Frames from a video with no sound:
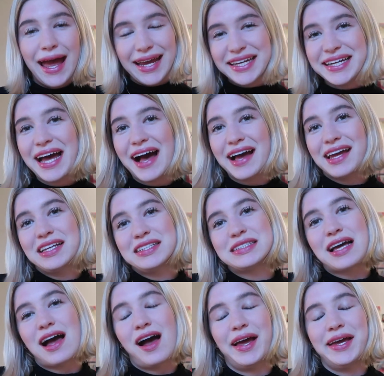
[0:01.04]
Hey guys,
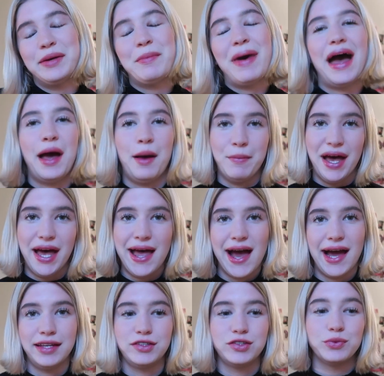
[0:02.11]
I am Emma
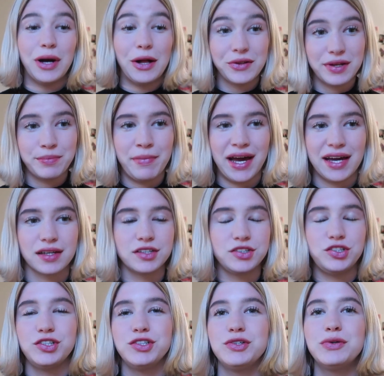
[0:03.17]
and welcome back
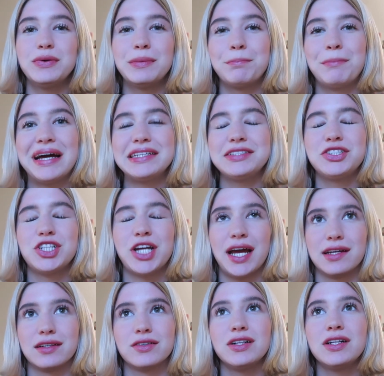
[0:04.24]
to my
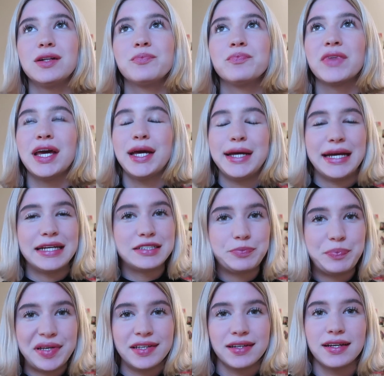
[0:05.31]
channel. It's
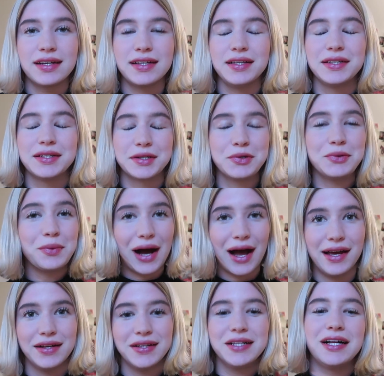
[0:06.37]
been a little
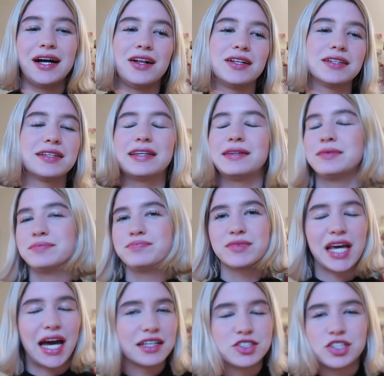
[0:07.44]
while. I'll
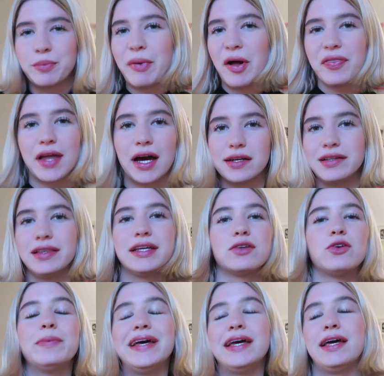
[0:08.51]
catch up on that a
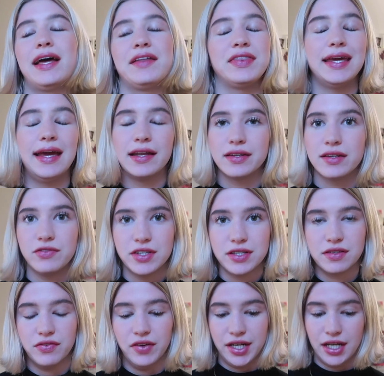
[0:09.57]
little bit at the end of
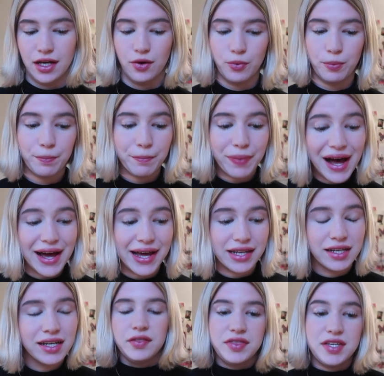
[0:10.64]
this video,
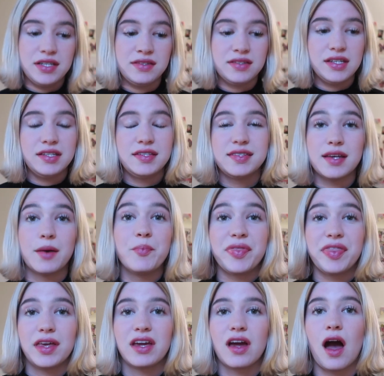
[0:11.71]
but this is
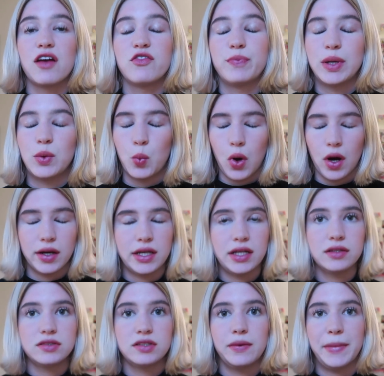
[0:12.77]
something I've been
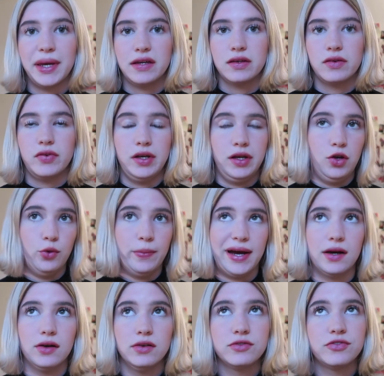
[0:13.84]
wanting to make a video
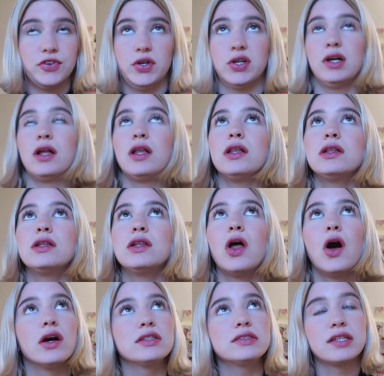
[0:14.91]
about for a
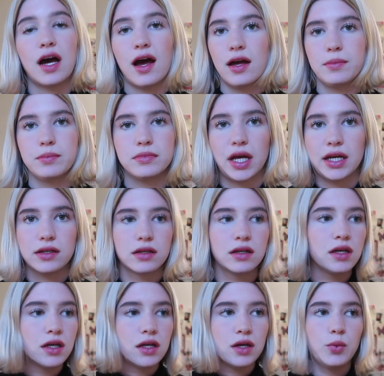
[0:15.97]
long time. Like
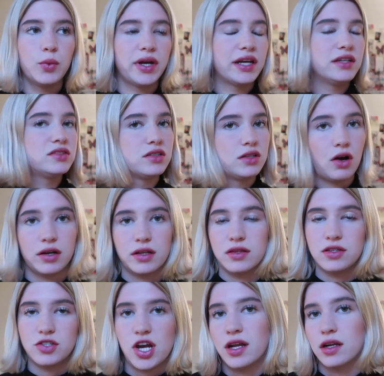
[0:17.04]
when I started
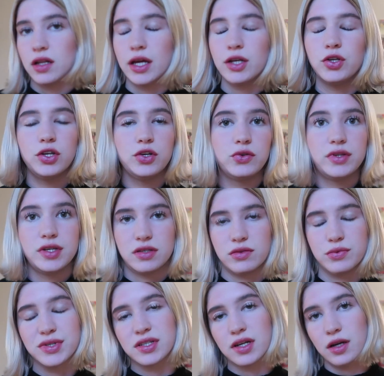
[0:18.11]
the channel, I knew
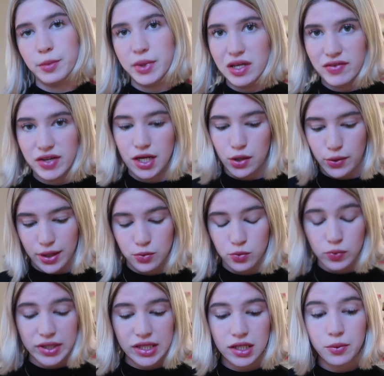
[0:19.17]
this was going to be a video I
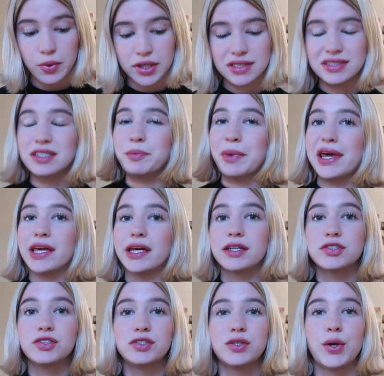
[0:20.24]
really wanted to
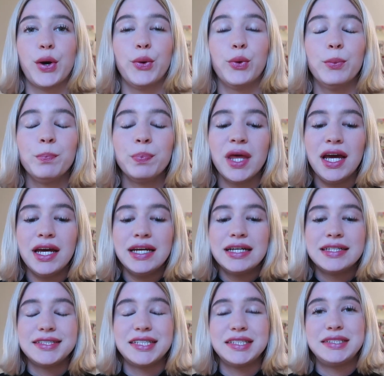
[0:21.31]
make. So
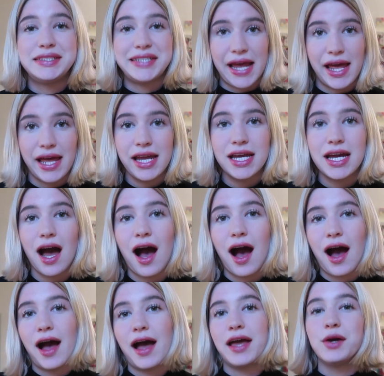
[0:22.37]
today
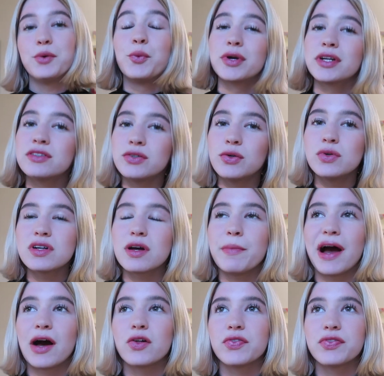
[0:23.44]
I want to talk
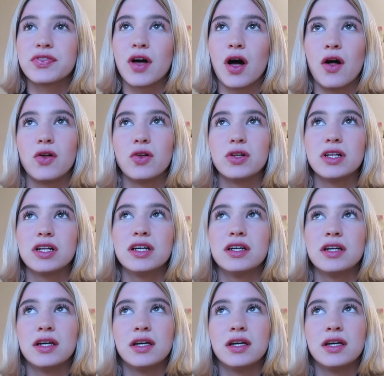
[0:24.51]
about the whole